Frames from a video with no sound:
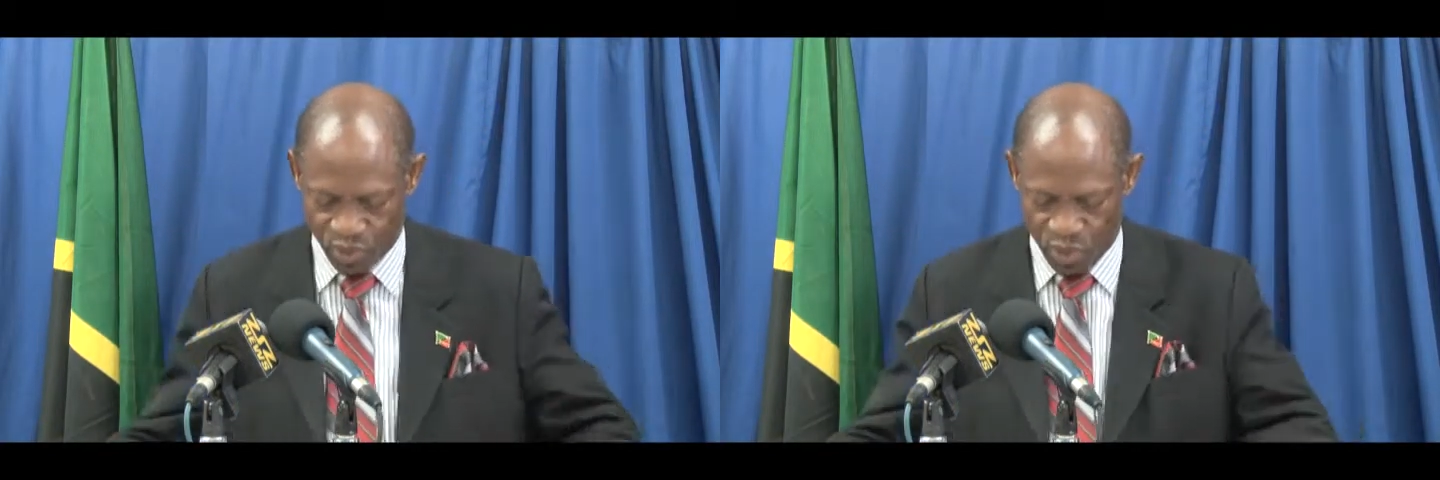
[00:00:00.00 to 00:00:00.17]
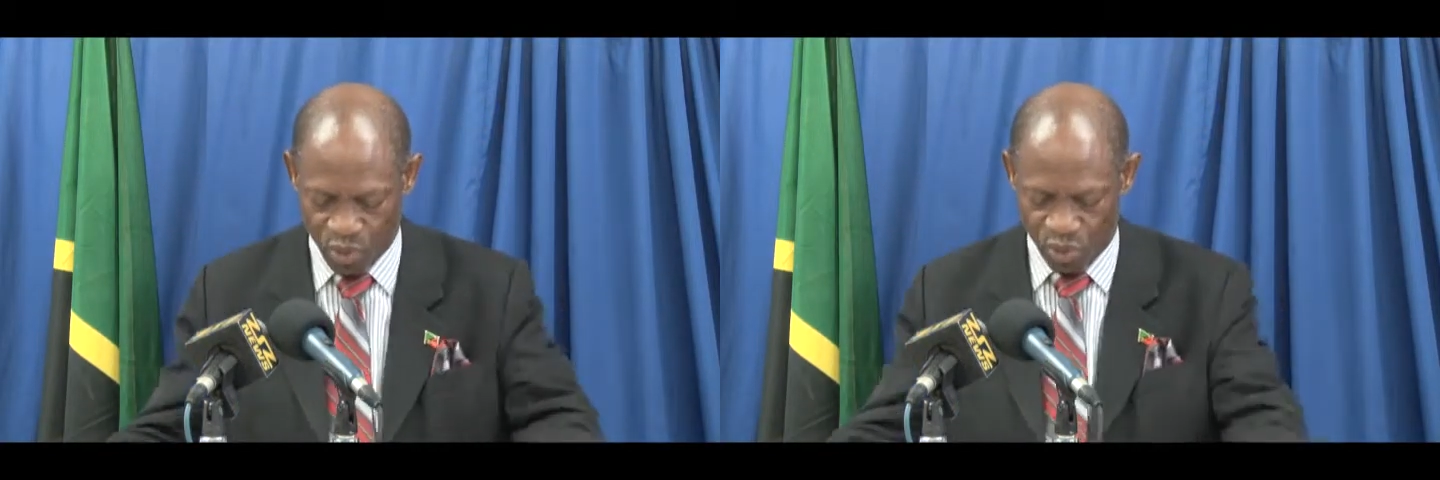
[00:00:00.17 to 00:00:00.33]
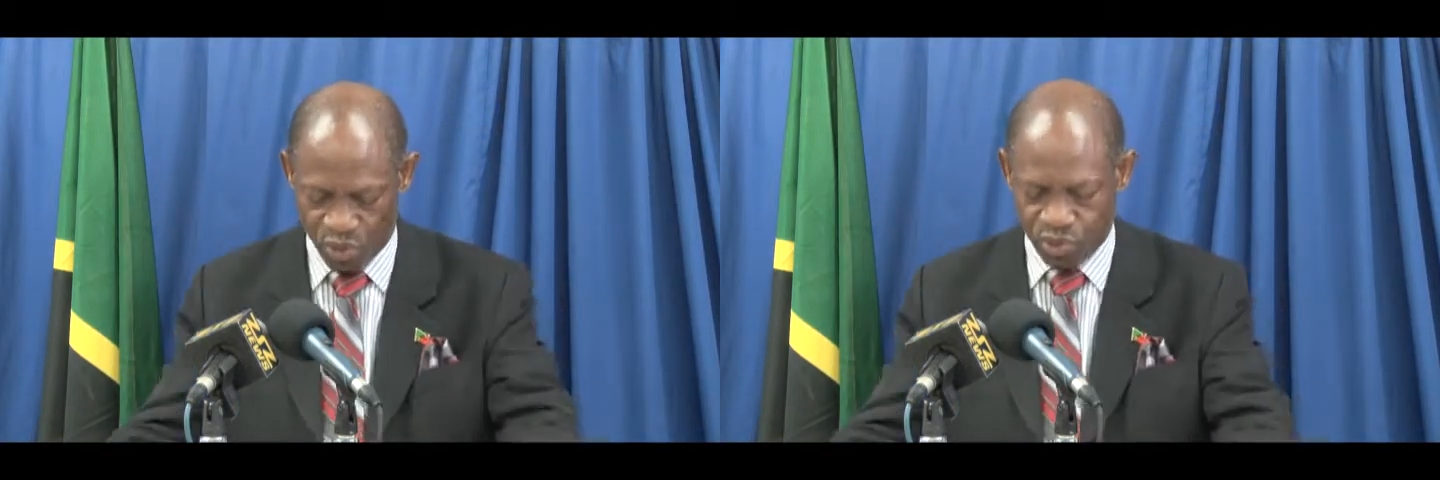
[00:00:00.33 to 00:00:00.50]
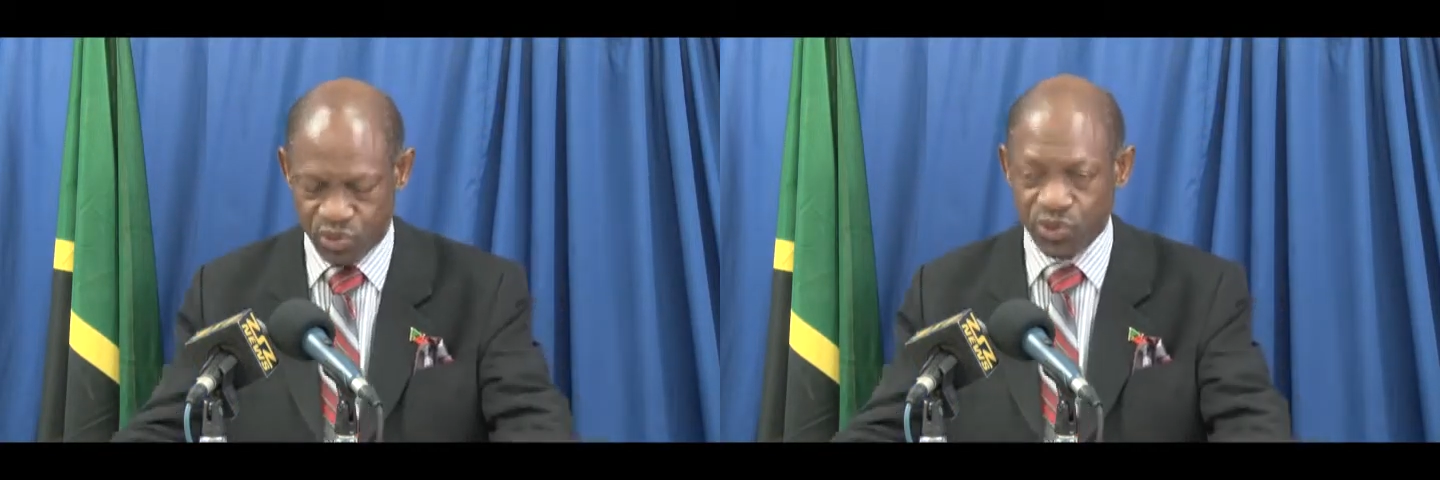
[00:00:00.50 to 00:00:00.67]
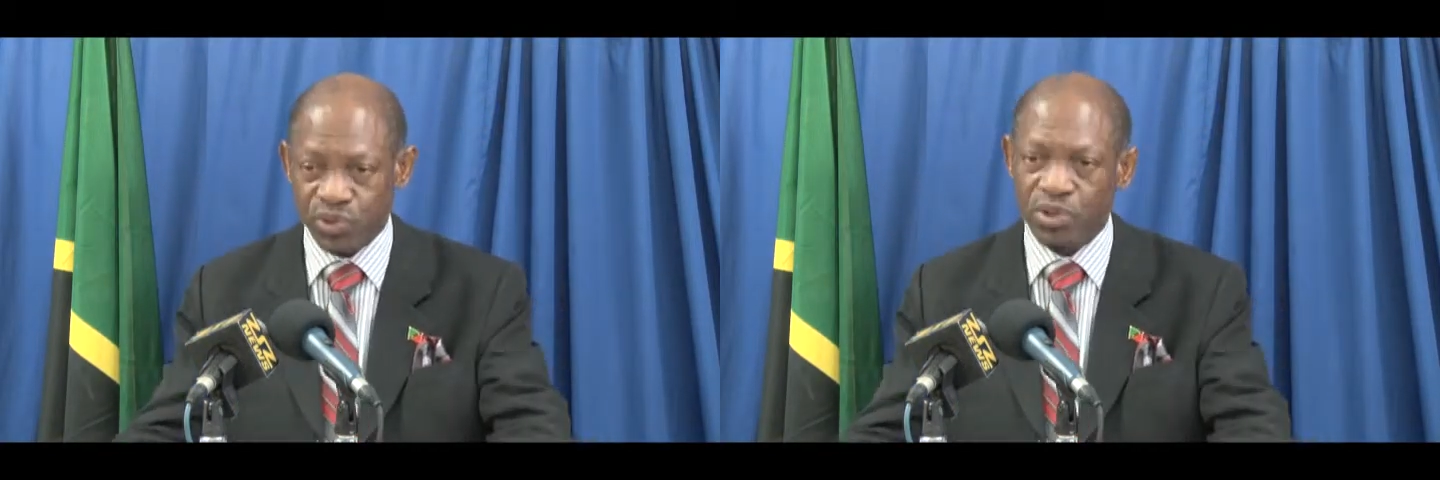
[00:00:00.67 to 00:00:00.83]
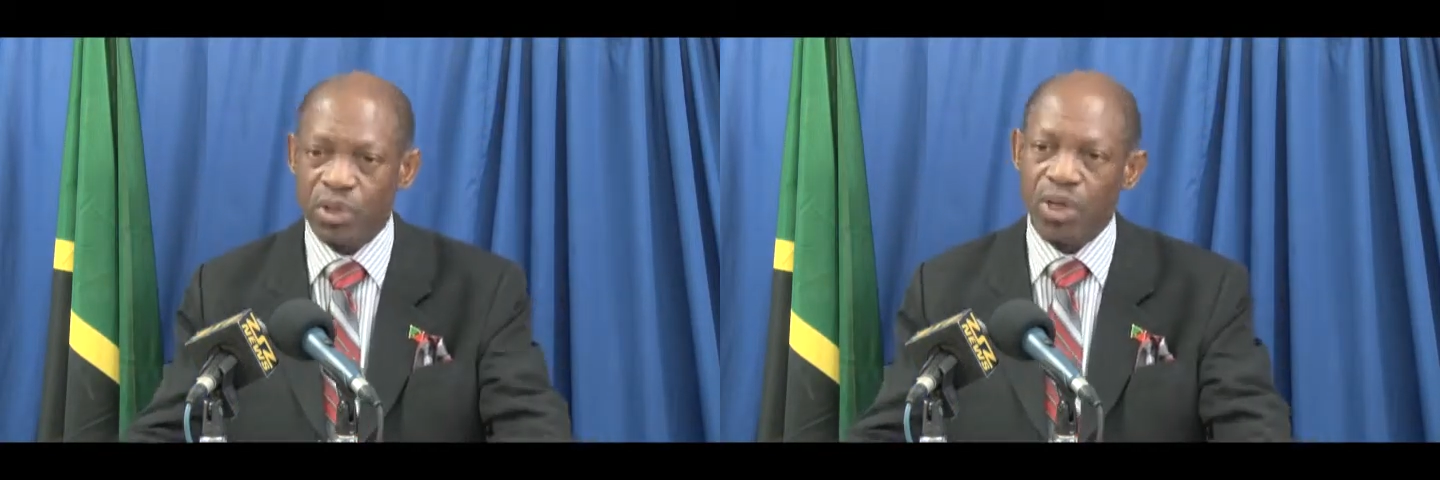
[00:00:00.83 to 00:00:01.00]

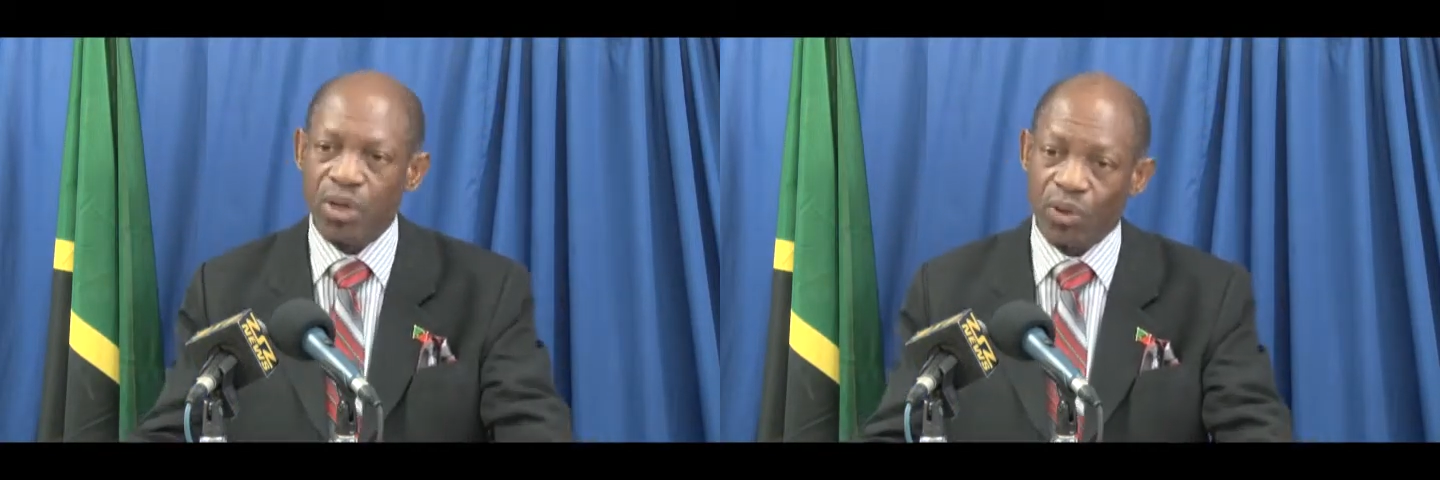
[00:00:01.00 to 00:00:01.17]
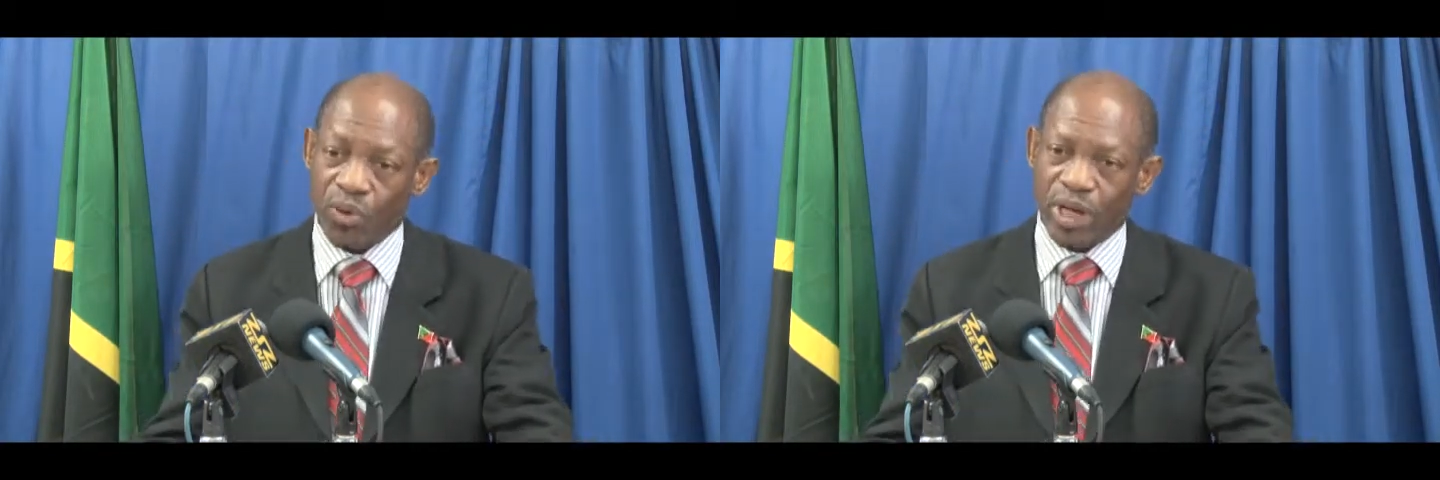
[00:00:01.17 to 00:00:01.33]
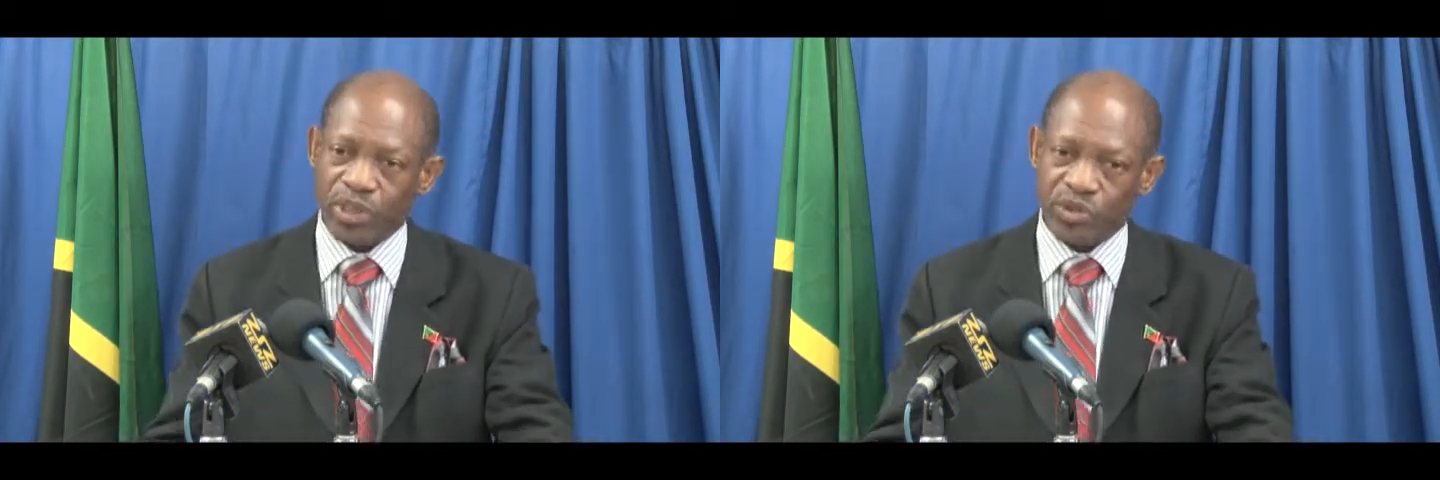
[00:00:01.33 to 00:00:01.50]
Paul's, or I